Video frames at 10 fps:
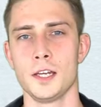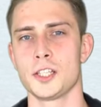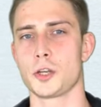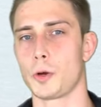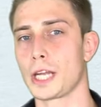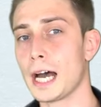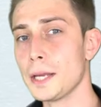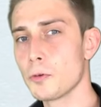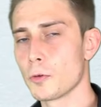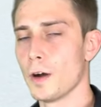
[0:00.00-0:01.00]
So what
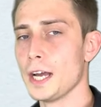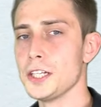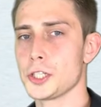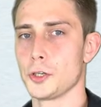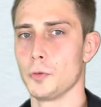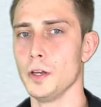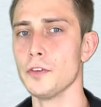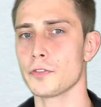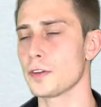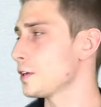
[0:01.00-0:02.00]
I provided you
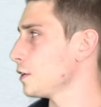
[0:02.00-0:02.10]
with